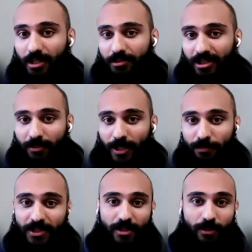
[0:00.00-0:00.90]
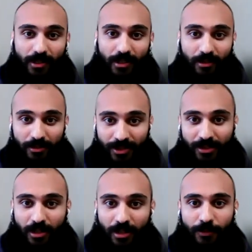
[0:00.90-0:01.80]
Sometimes it might be something
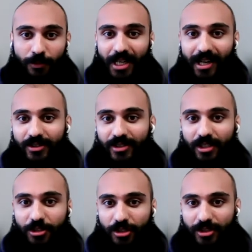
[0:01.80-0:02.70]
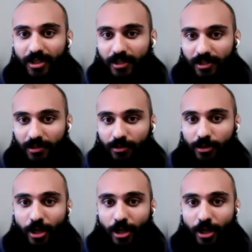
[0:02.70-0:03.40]
else, like from the outside, just